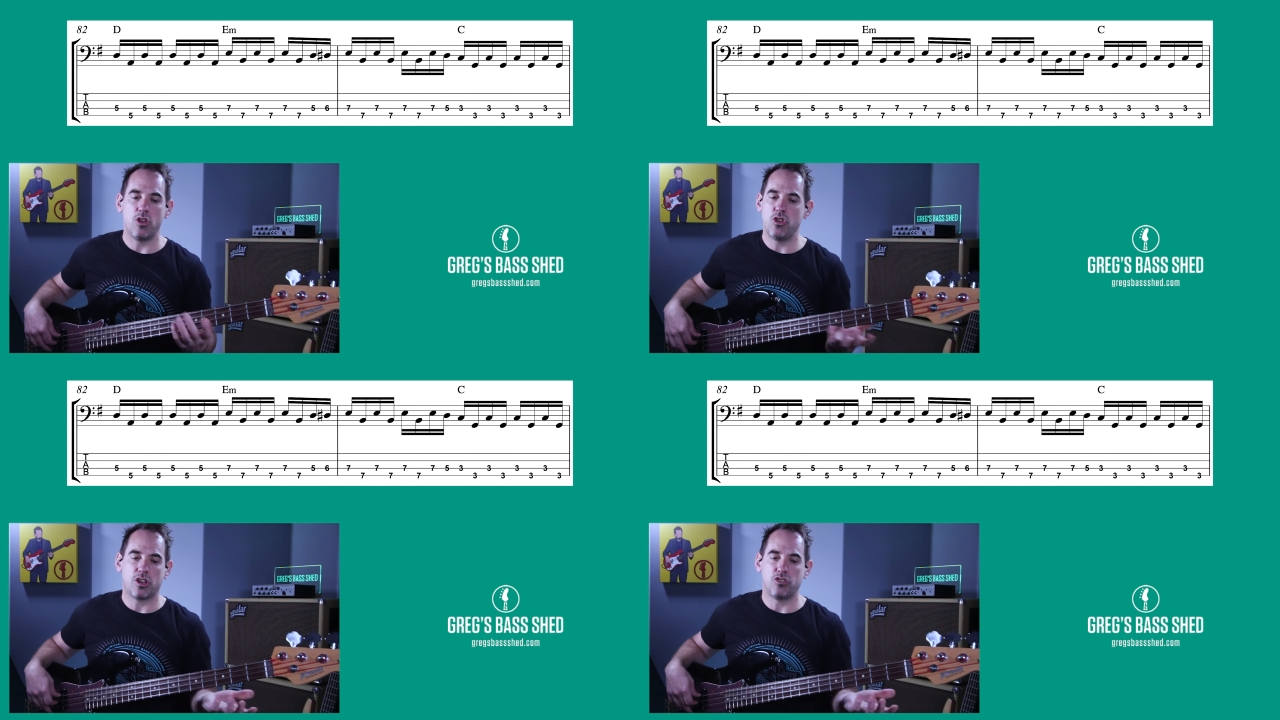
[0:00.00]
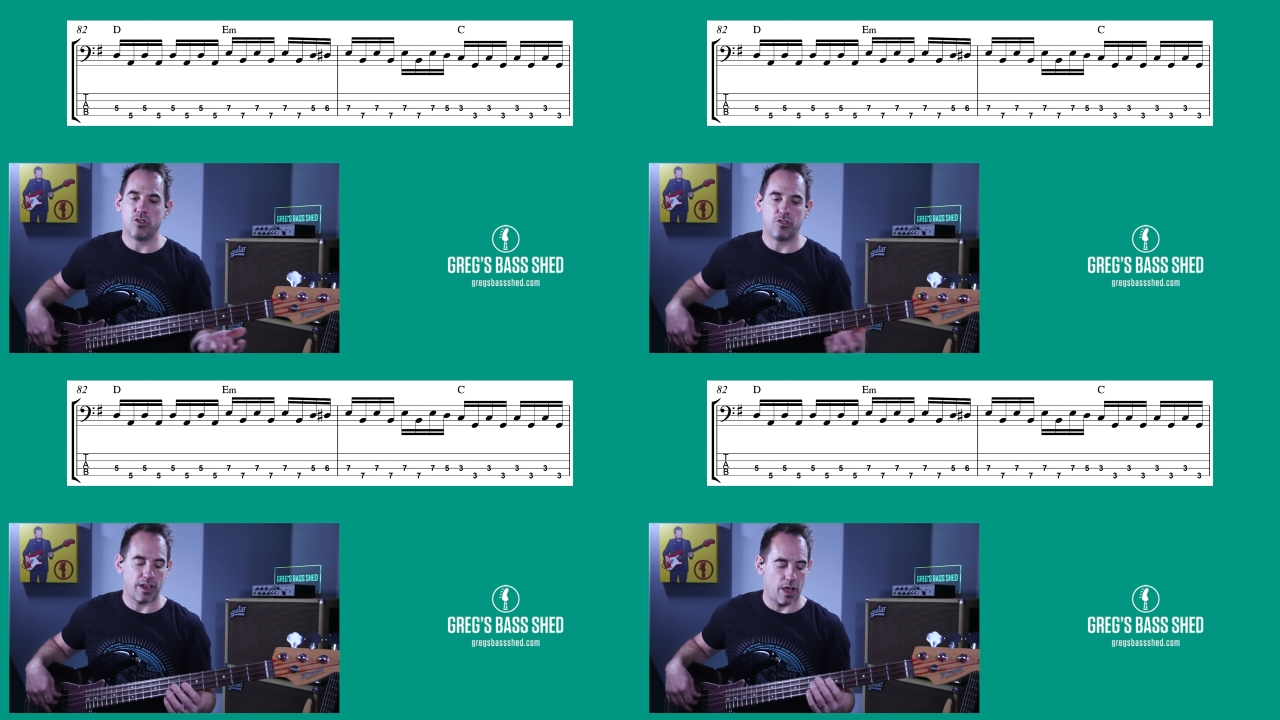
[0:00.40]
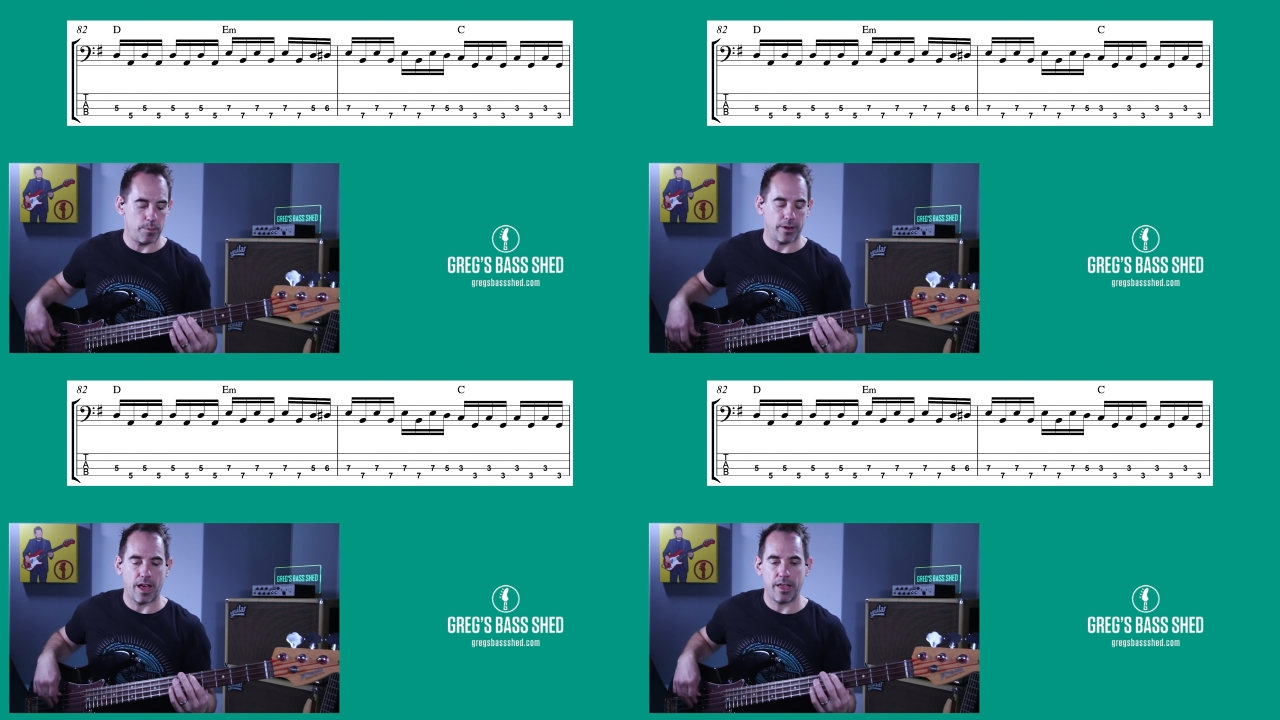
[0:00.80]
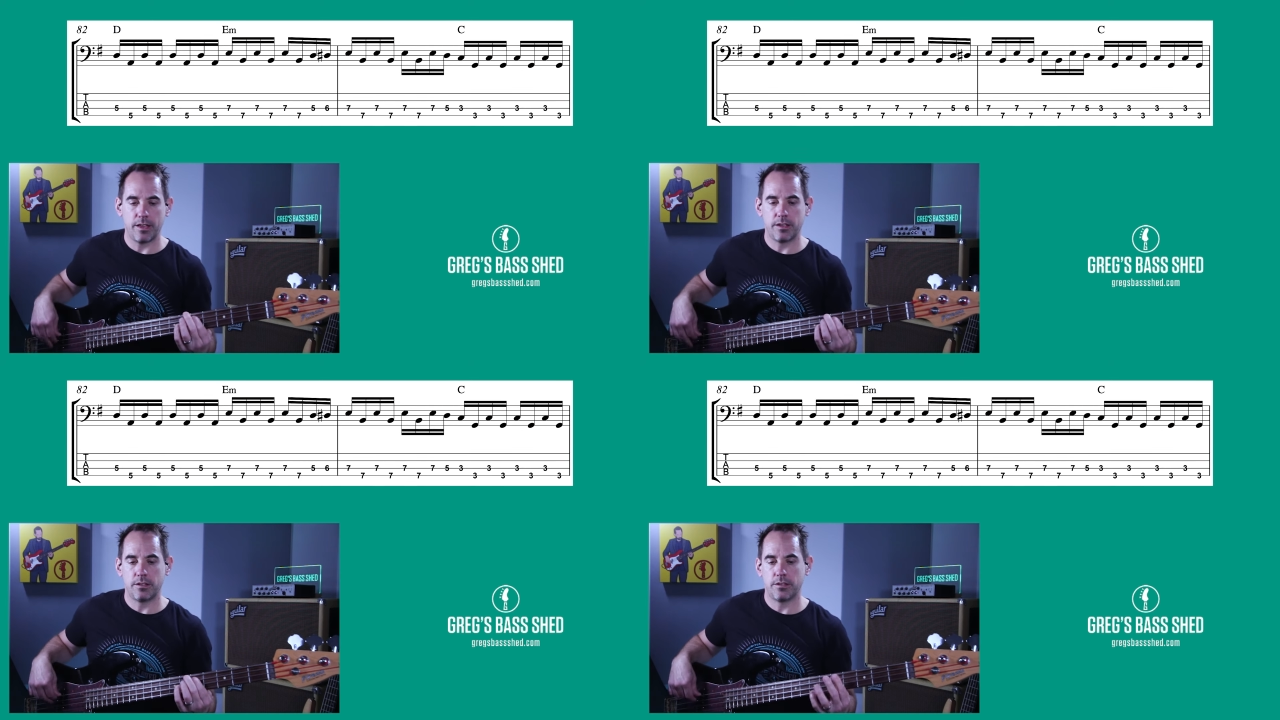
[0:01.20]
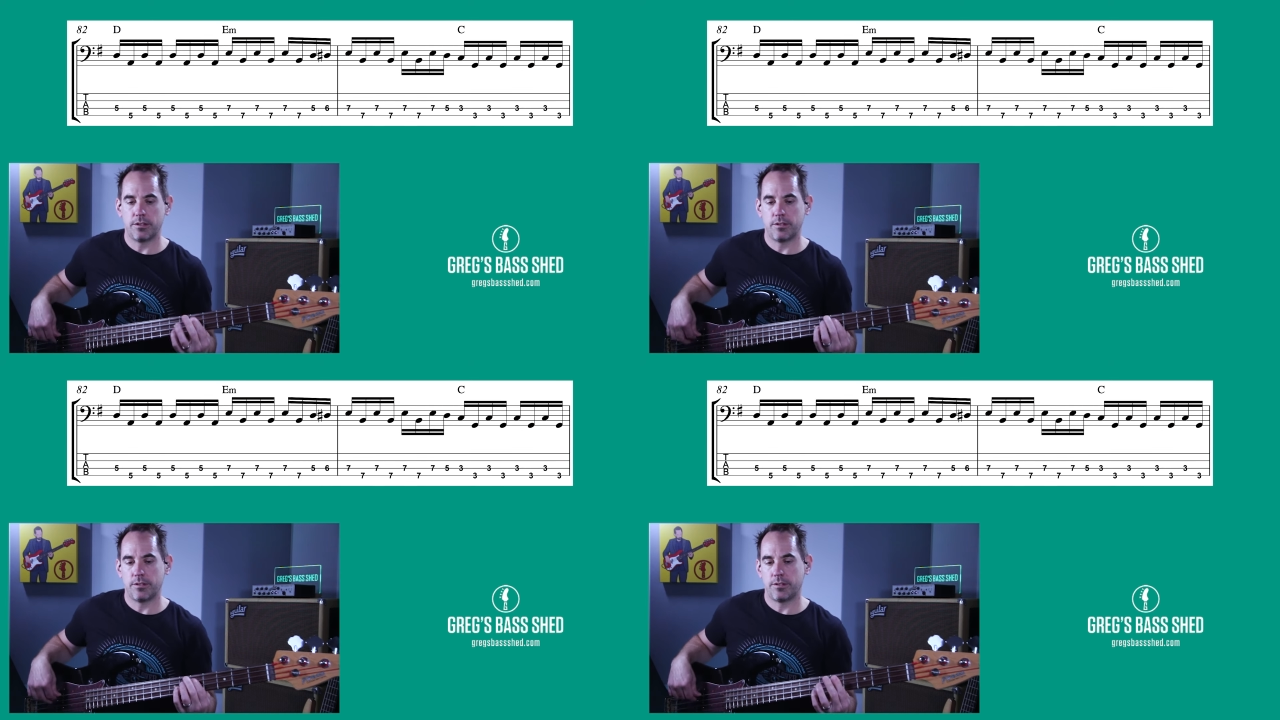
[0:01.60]
You could use the open A,
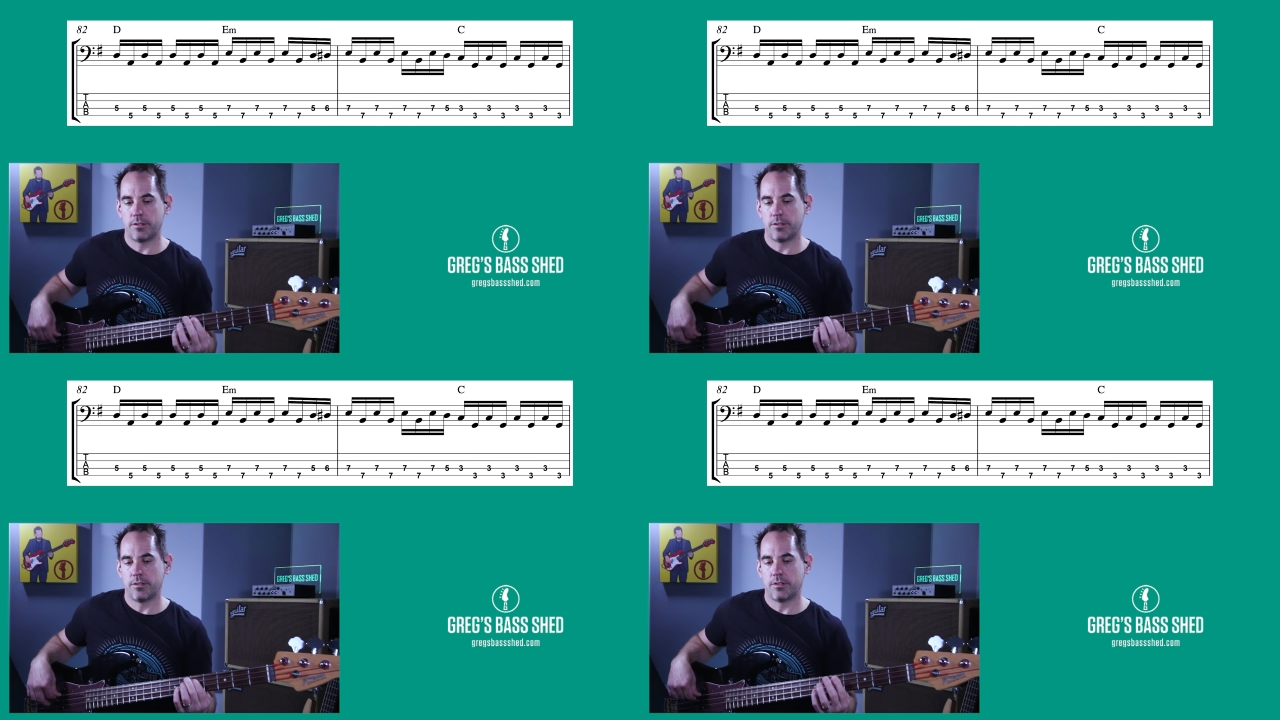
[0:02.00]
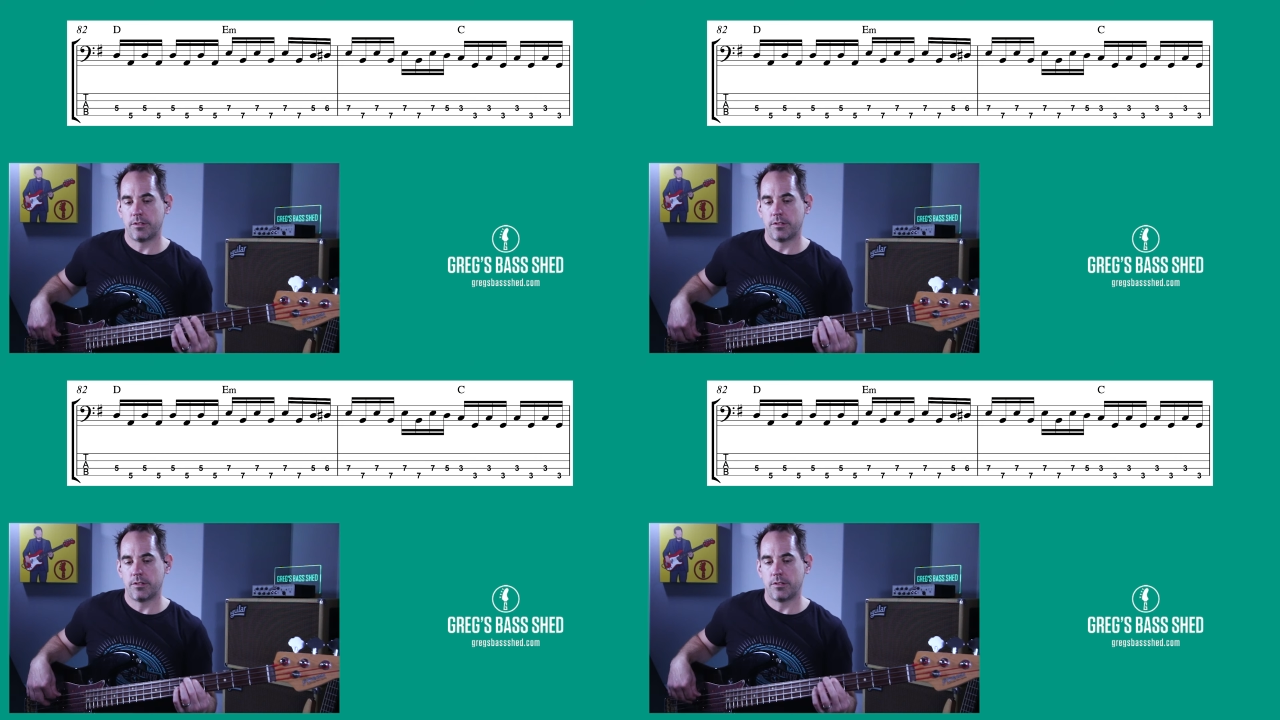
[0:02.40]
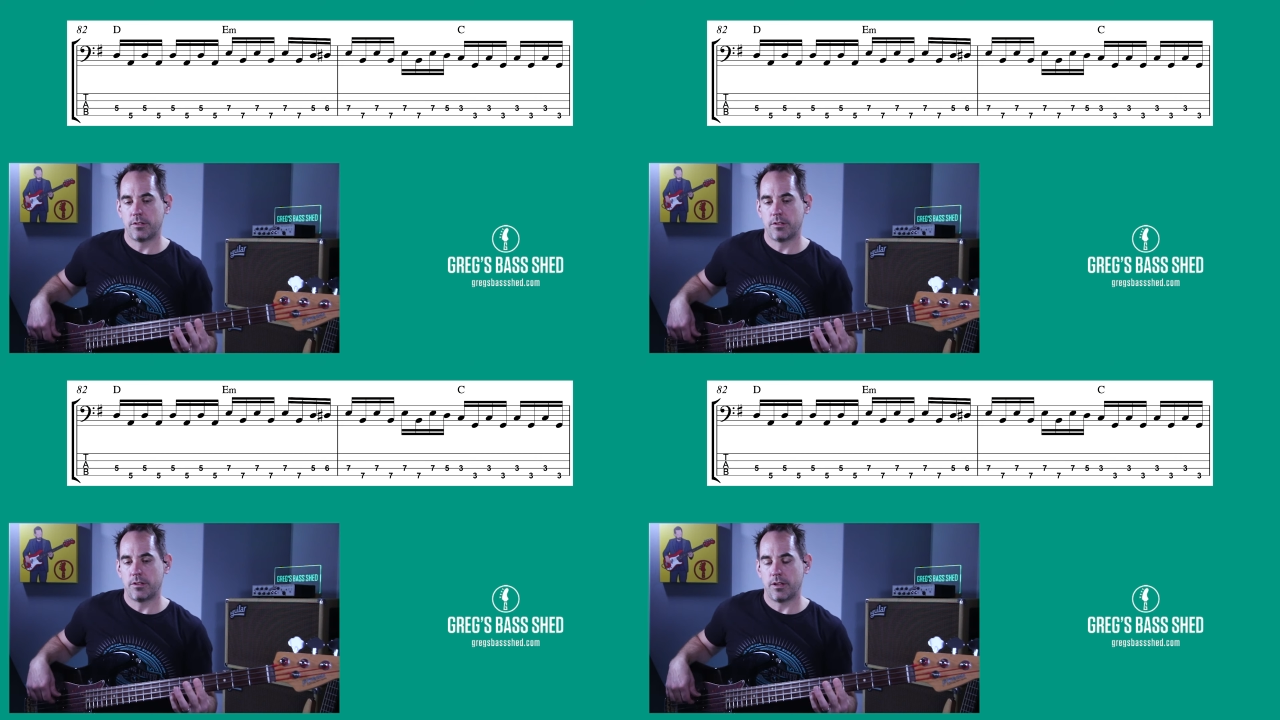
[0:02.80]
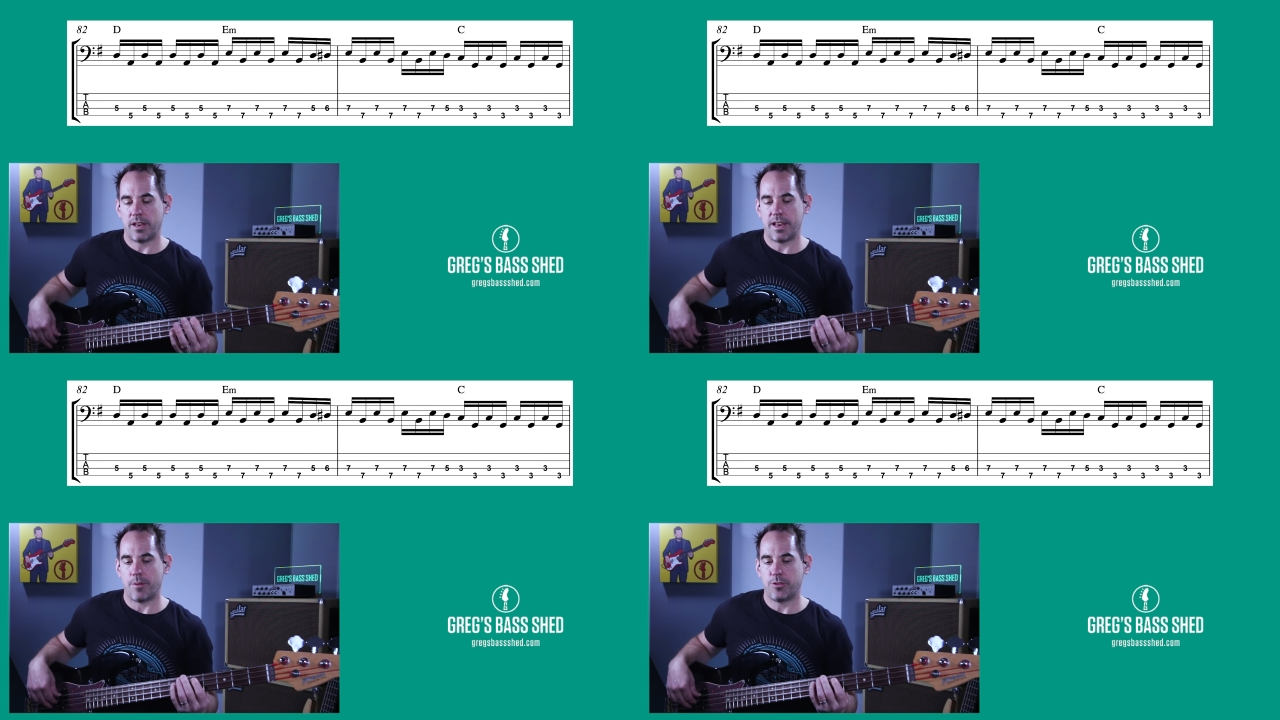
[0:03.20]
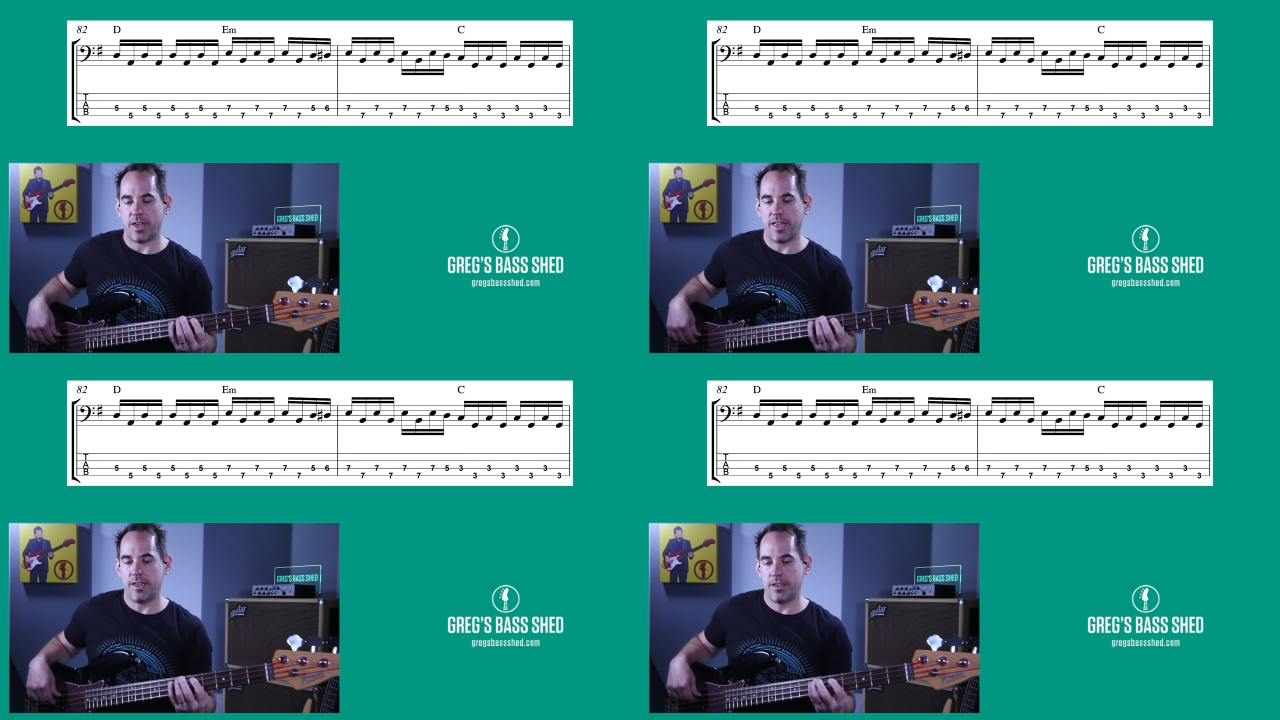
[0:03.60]
and then up
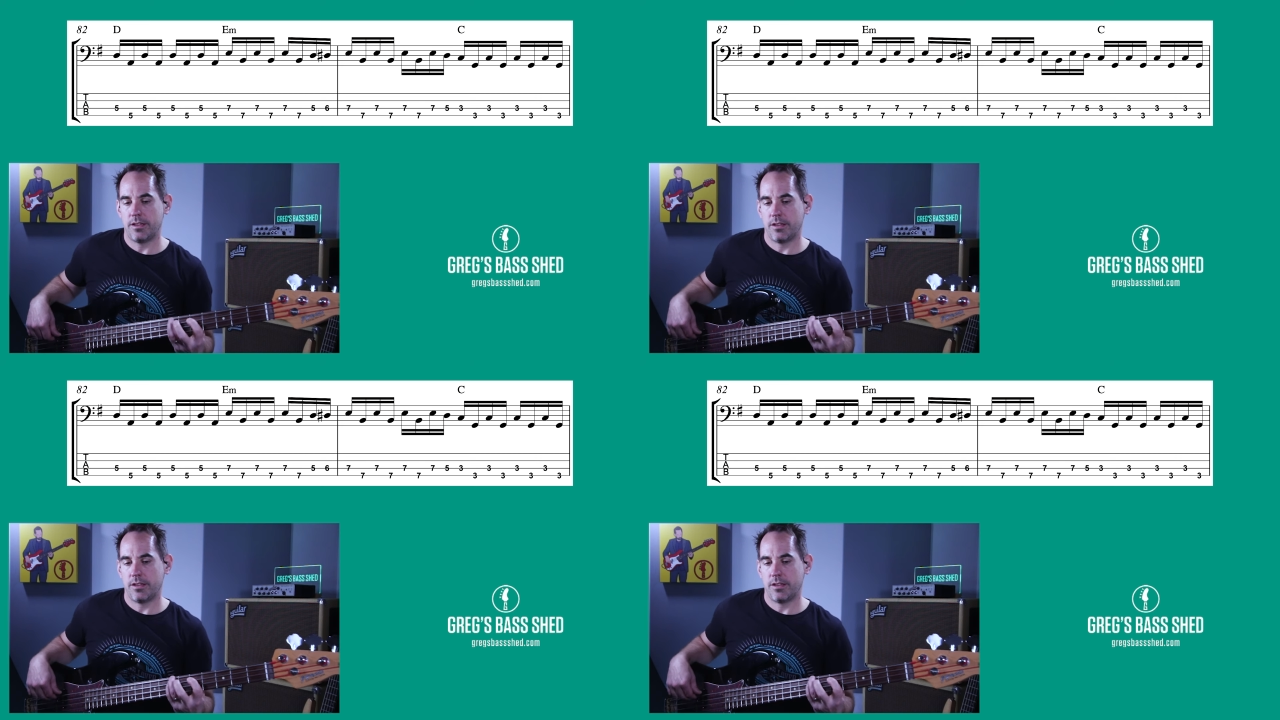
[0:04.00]
to E.